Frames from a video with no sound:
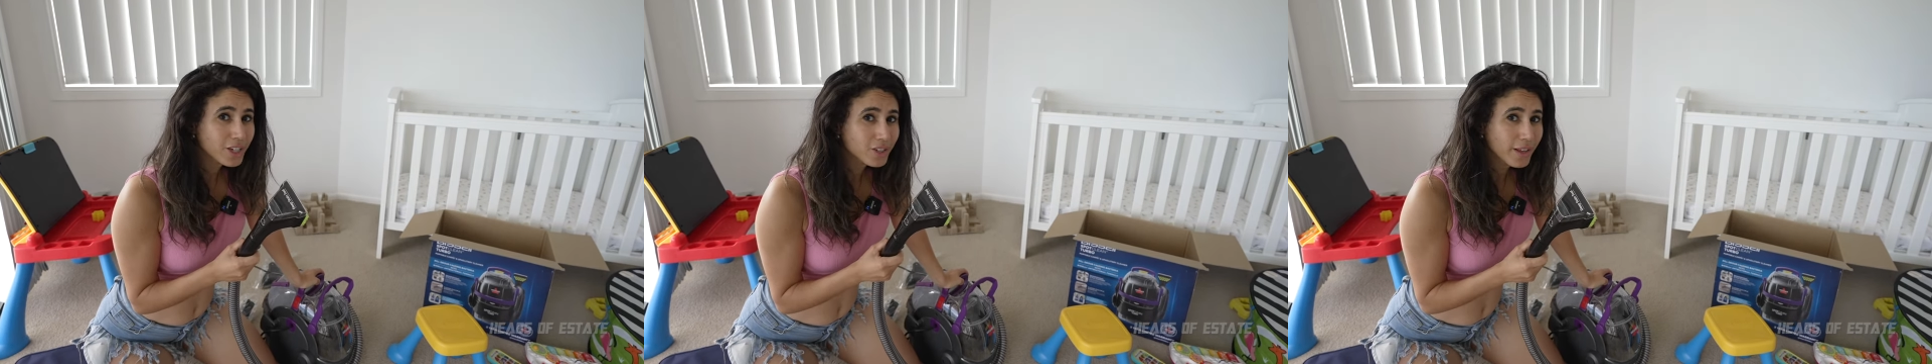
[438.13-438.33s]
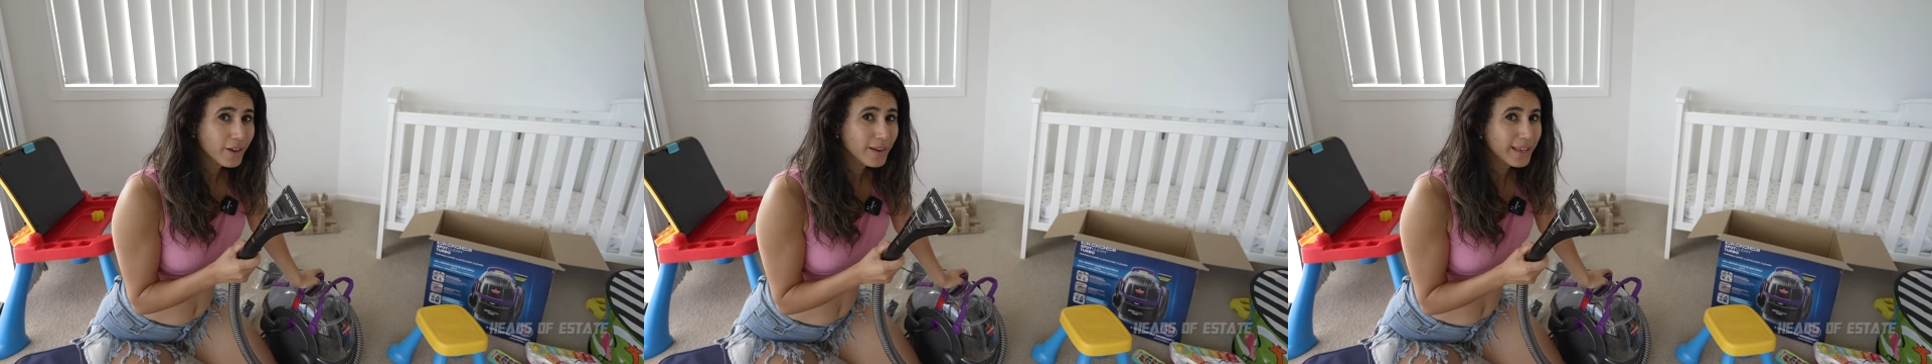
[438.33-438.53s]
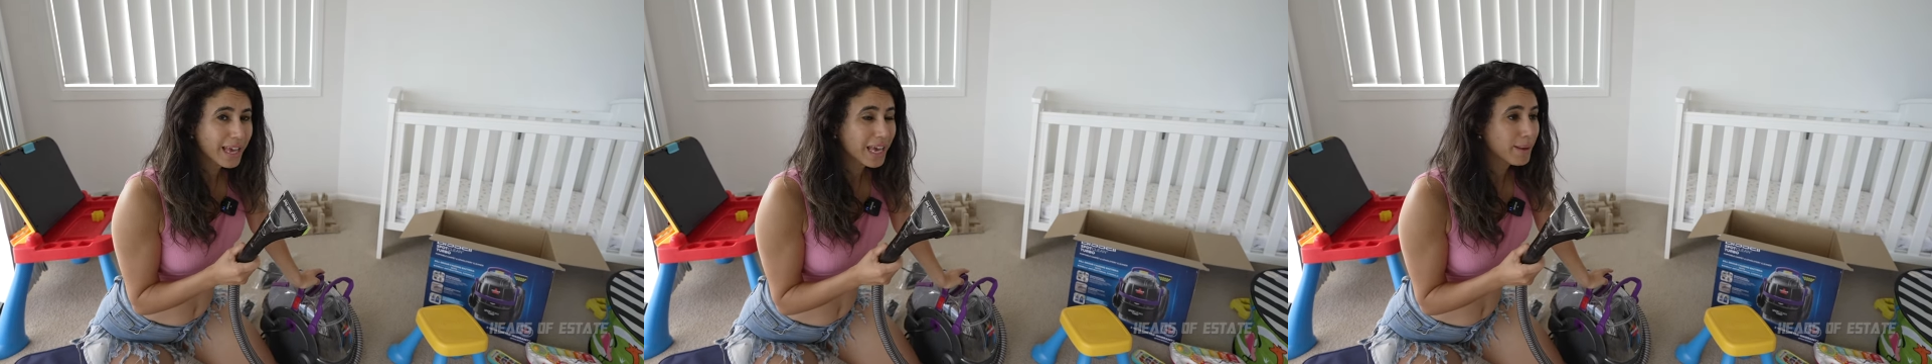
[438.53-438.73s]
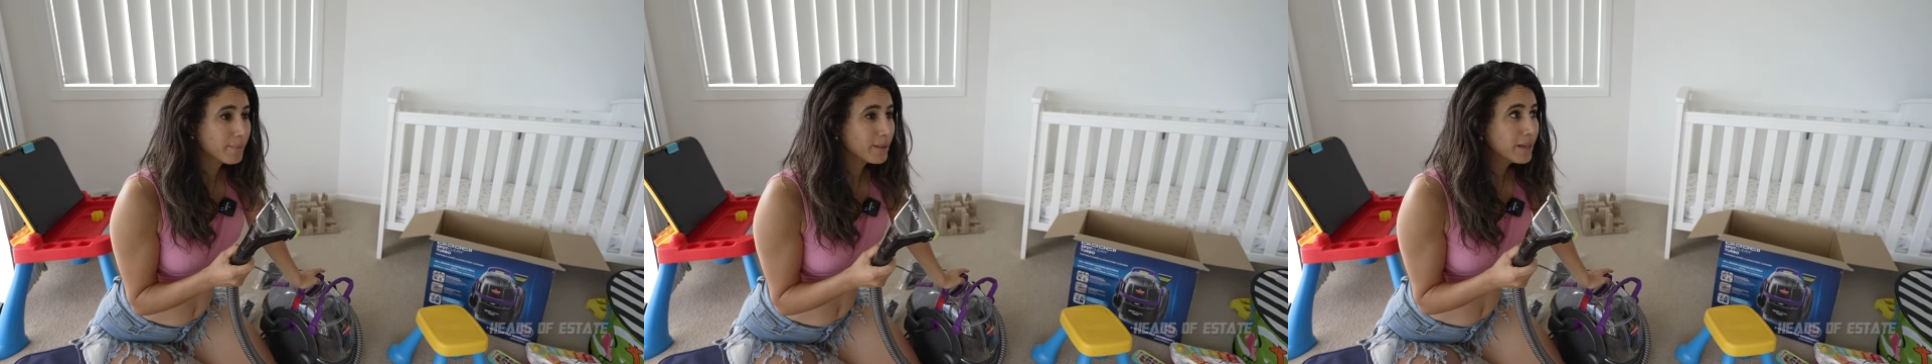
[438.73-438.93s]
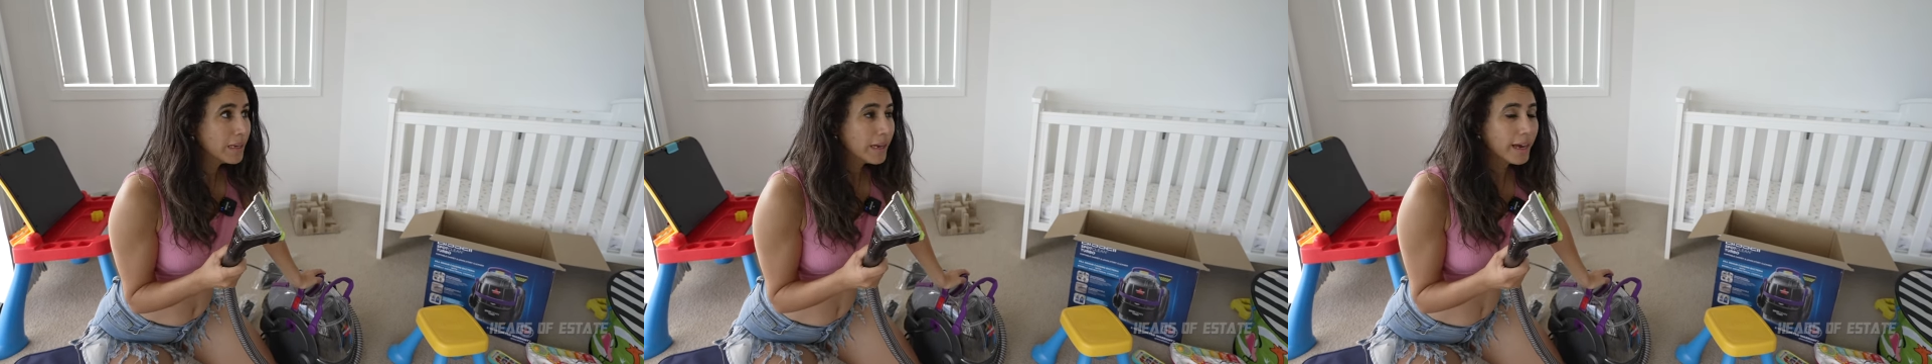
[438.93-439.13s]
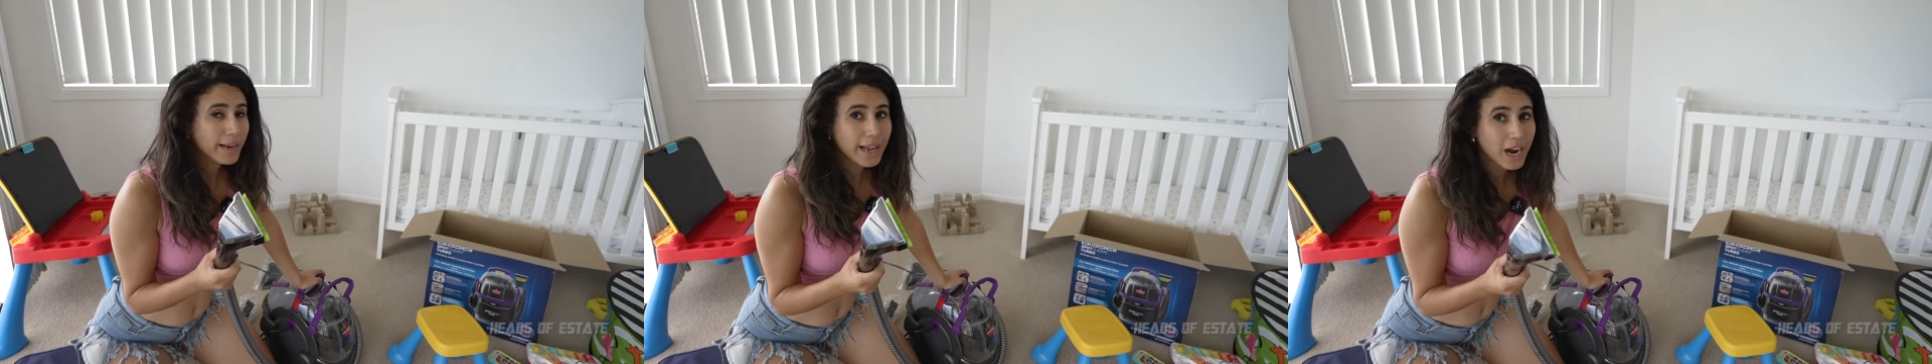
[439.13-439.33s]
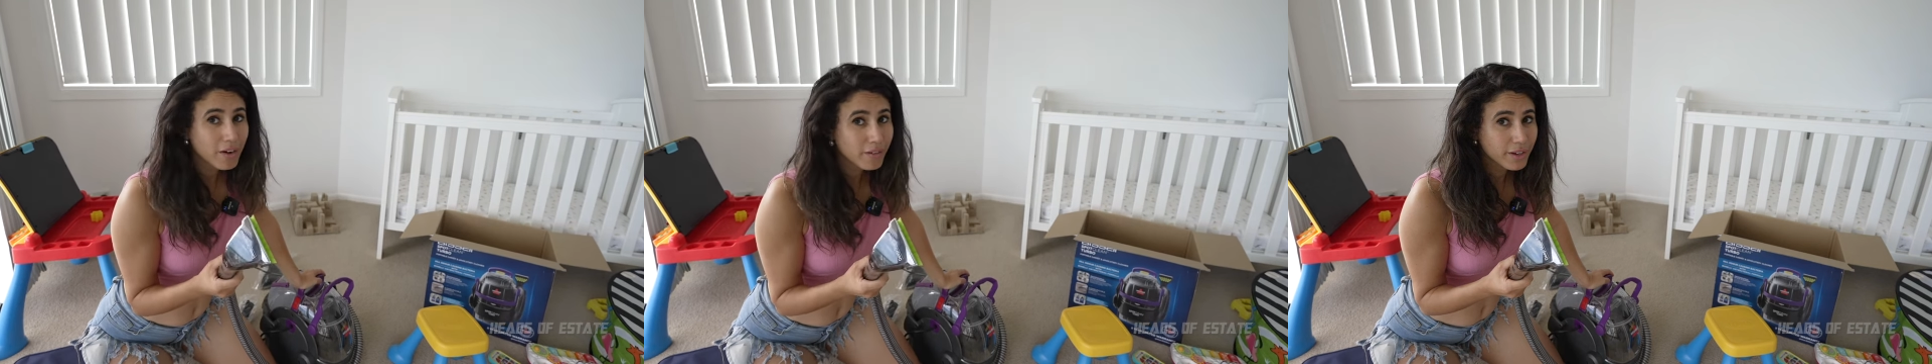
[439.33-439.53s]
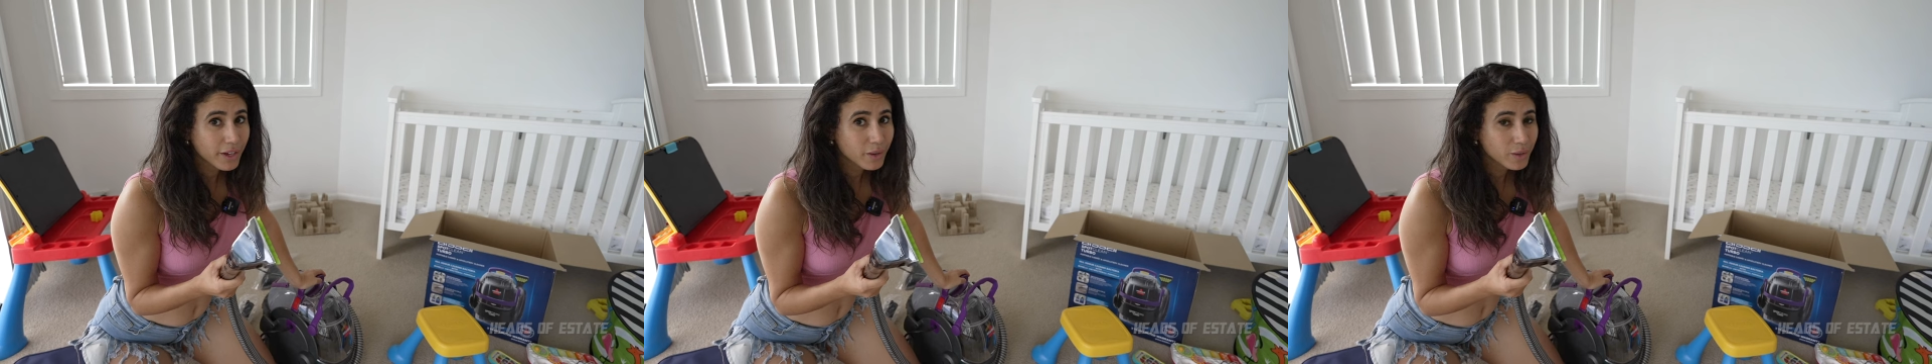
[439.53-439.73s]
They only came an hour
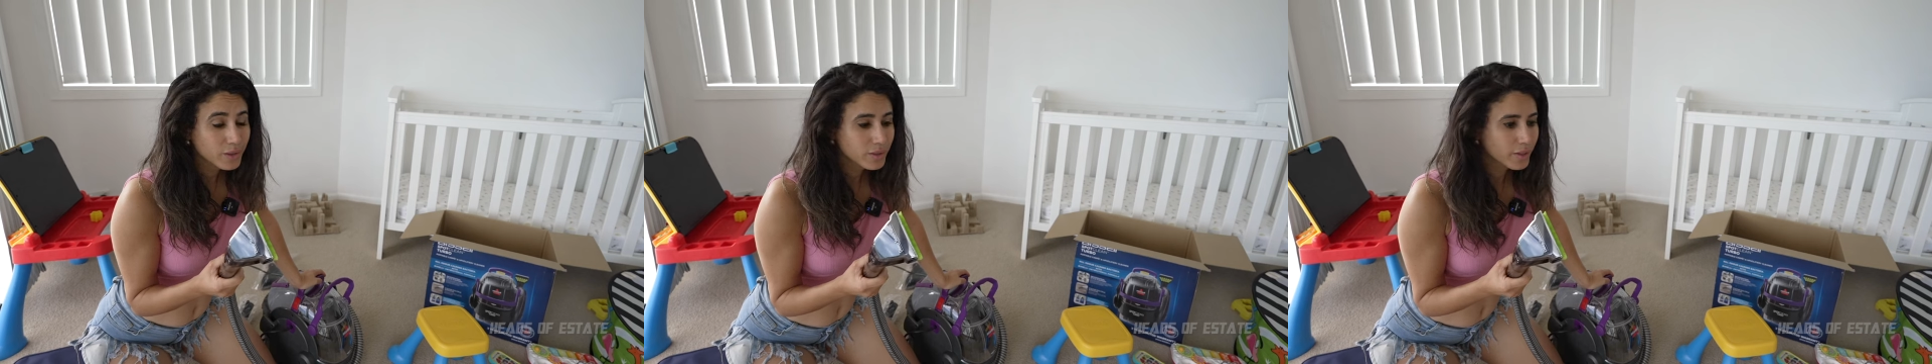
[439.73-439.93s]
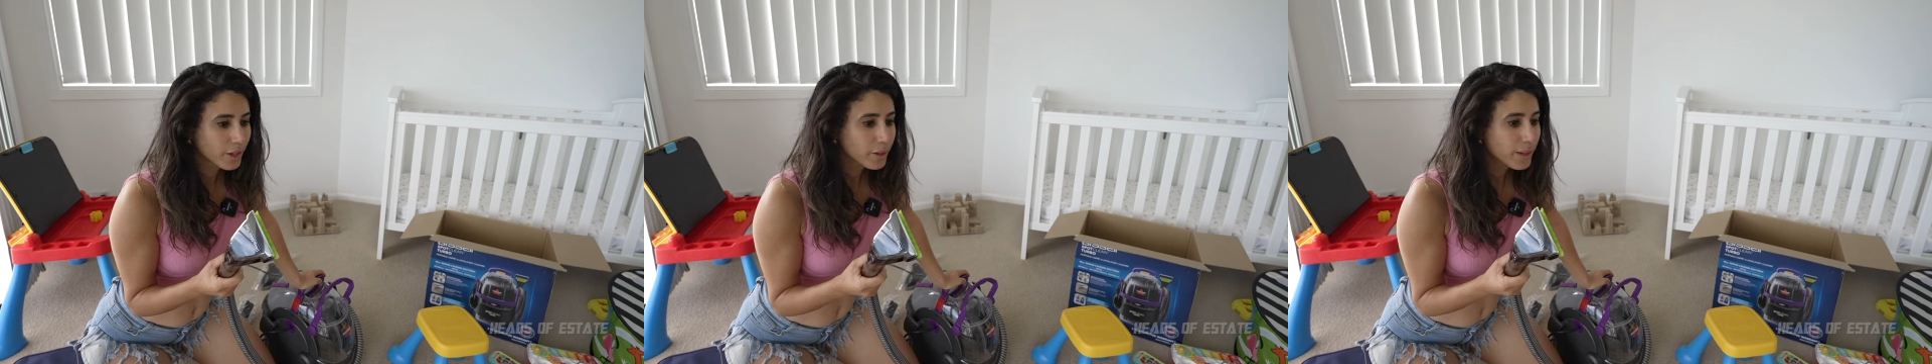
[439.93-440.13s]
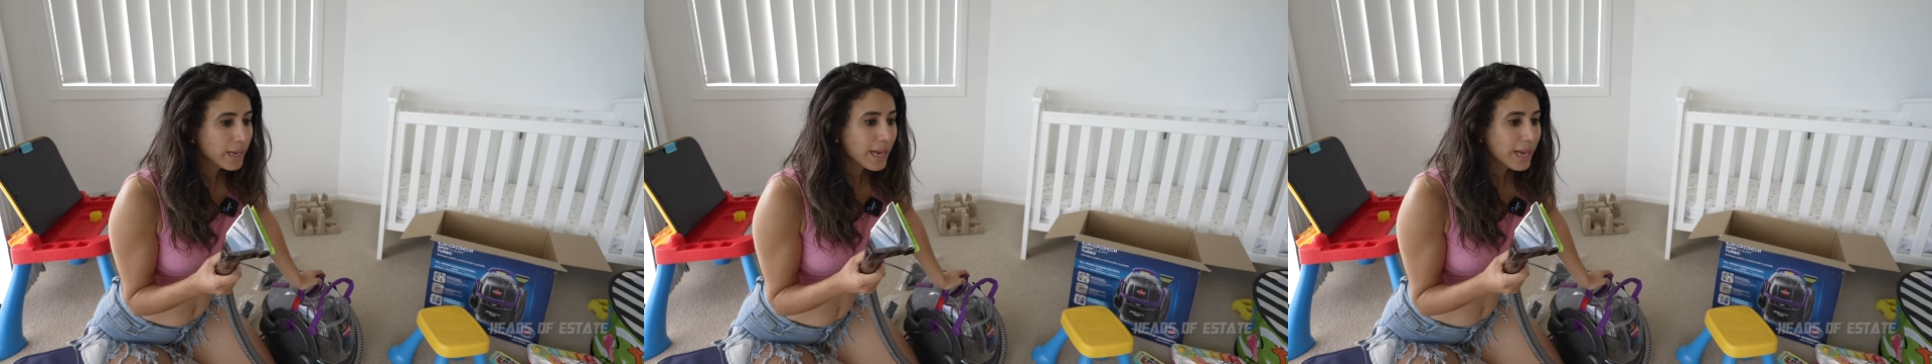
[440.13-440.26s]
ago or so.